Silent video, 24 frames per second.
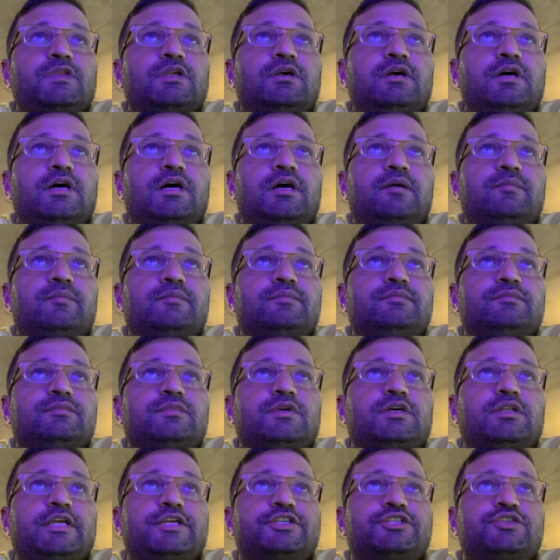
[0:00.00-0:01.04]
Um,
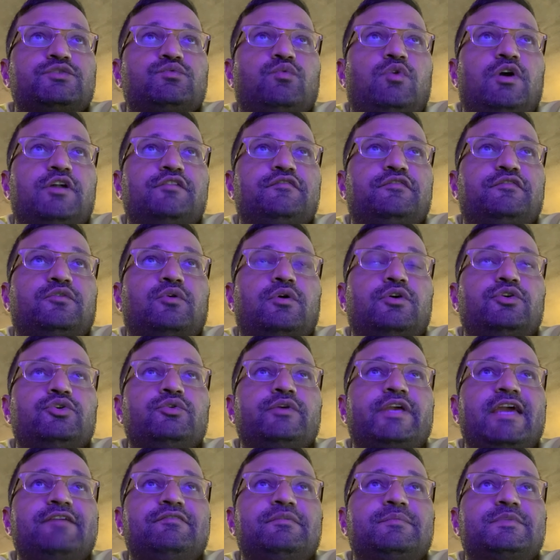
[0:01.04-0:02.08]
Galatians 1, 4, who
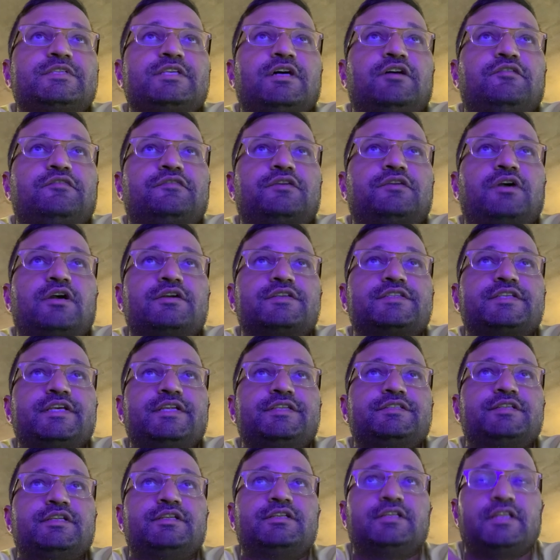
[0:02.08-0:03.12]
gave himself for our
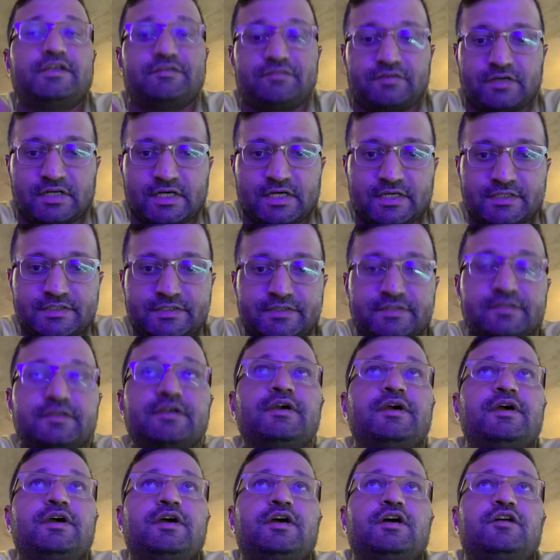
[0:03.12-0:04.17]
sins to deliver us
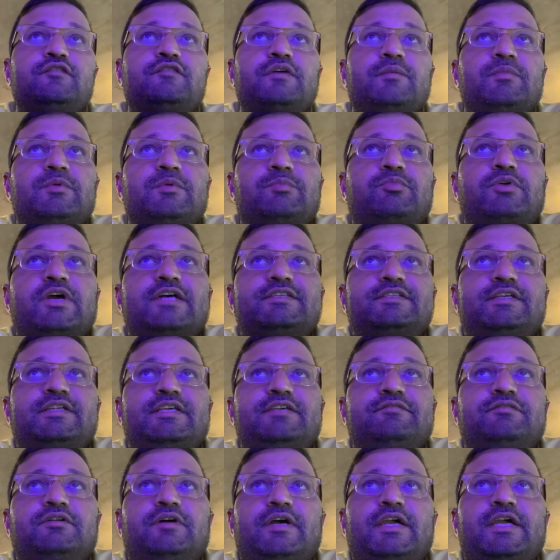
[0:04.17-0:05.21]
from the present
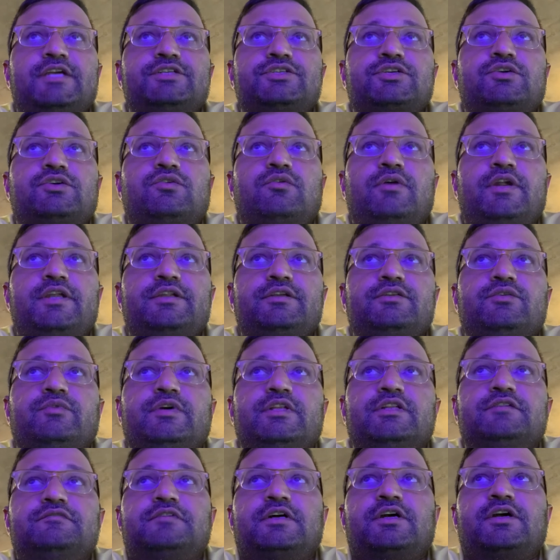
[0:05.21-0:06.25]
evil age according to the
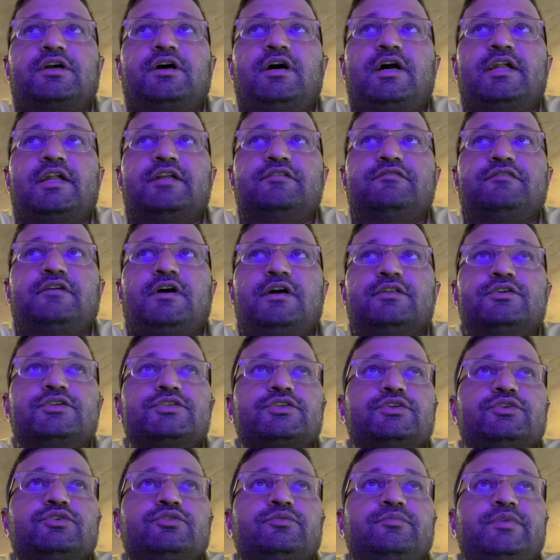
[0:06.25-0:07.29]
will of our God and Father,
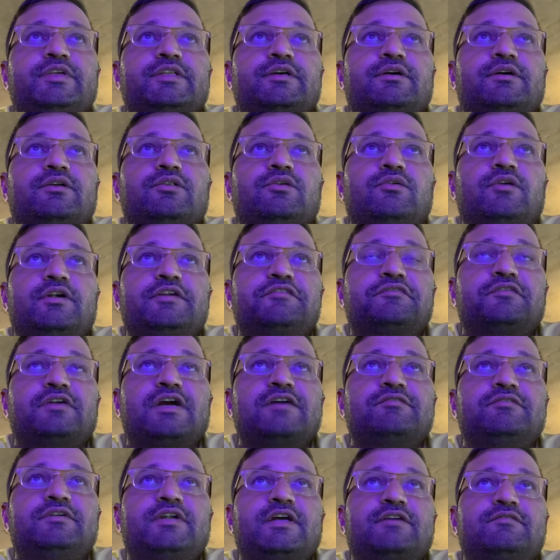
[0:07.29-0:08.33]
to whom be the glory
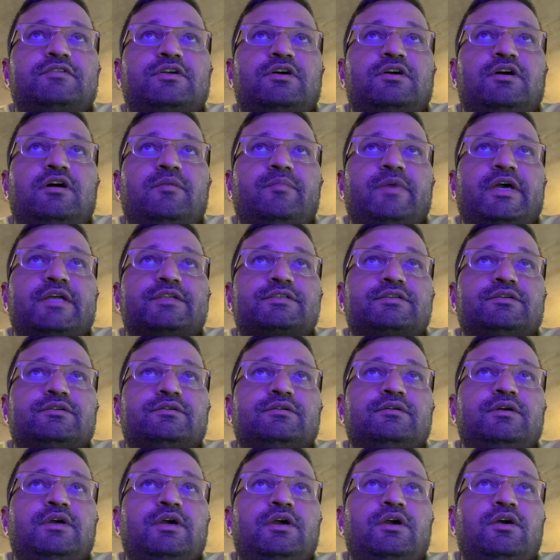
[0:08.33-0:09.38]
forever and ever. Amen. So
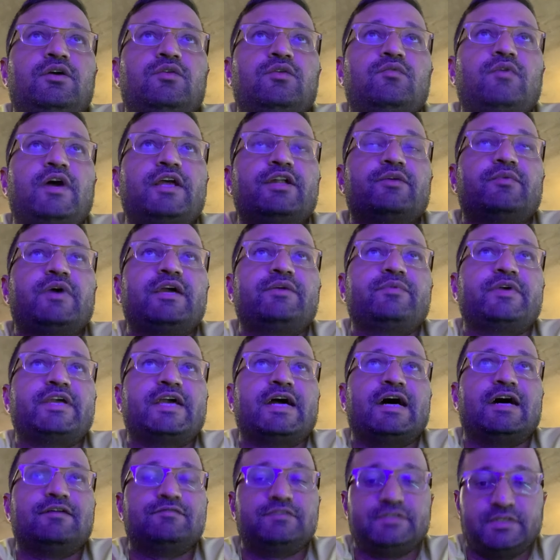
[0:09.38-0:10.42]
right away we
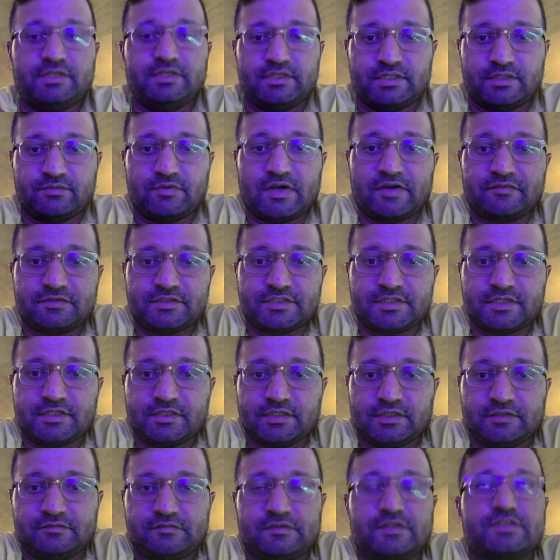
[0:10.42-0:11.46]
have a reference to
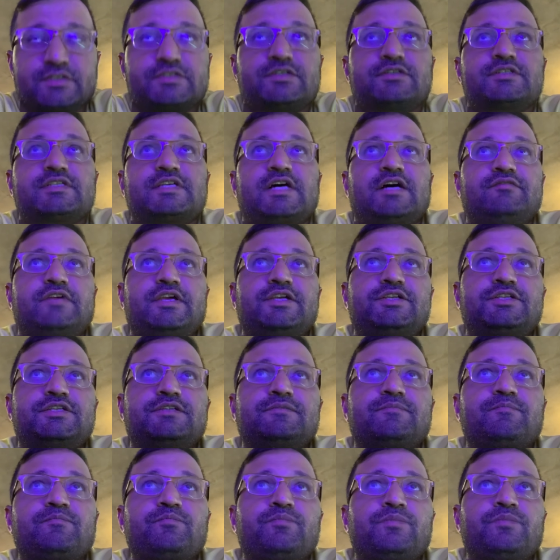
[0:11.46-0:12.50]
deliverance or
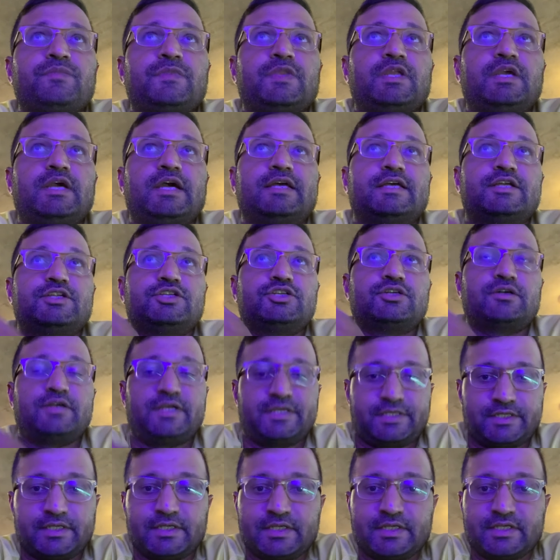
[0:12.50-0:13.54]
salvation and then
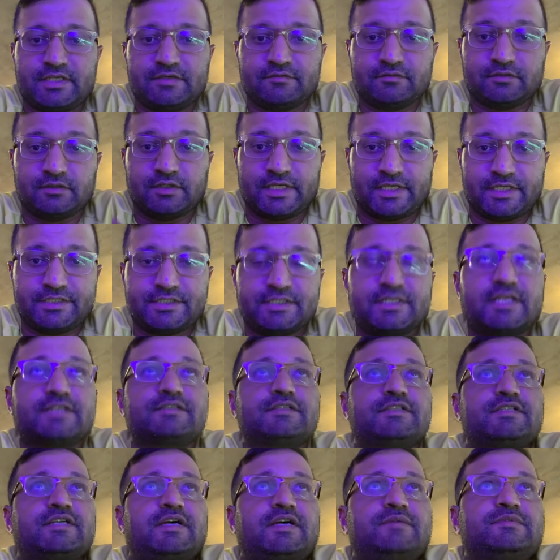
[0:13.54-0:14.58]
during an evil age. And that's
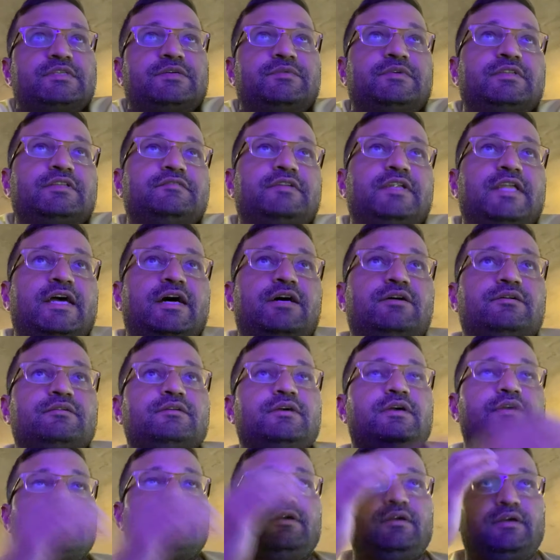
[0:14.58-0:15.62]
the times that we live in now.
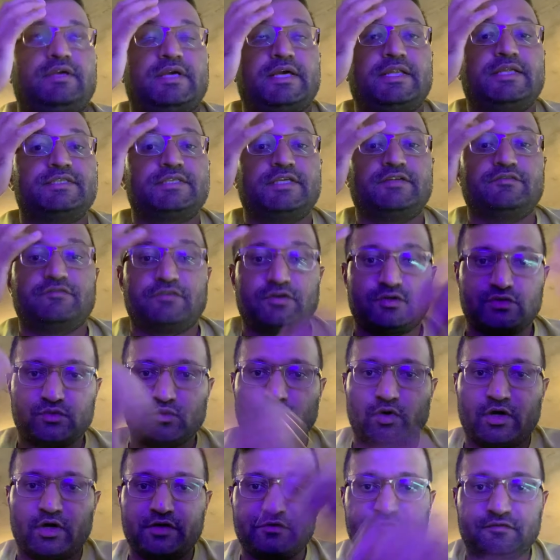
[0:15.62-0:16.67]
And it's in verse
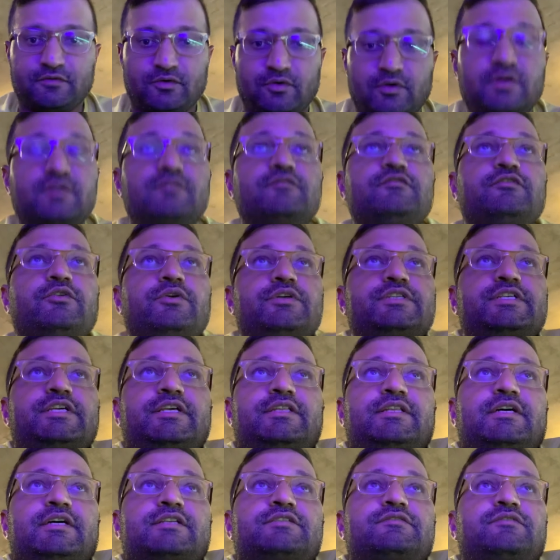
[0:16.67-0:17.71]
1, 4,
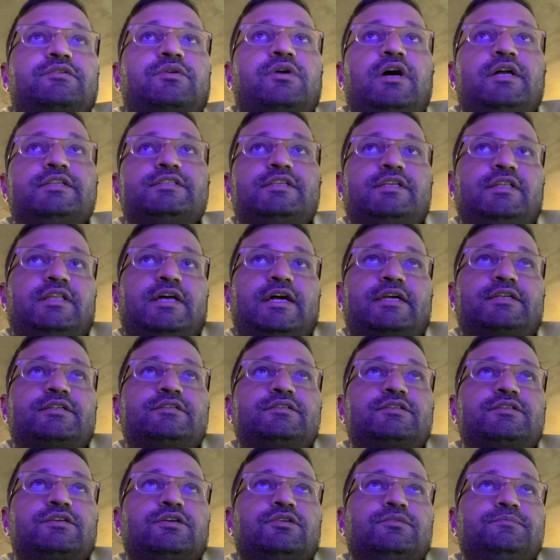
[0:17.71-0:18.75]
14. That's for God's elect.
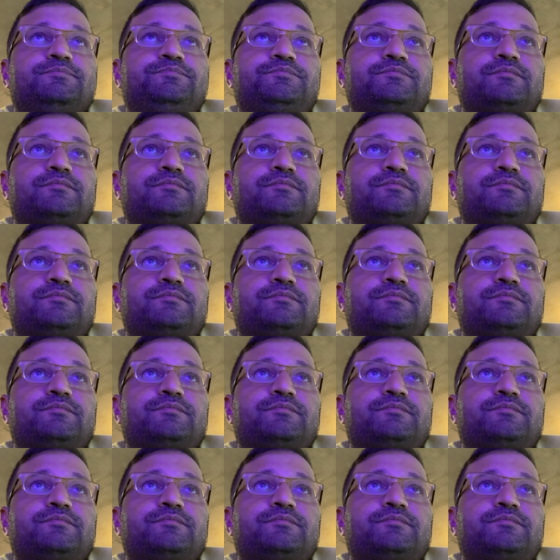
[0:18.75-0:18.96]
So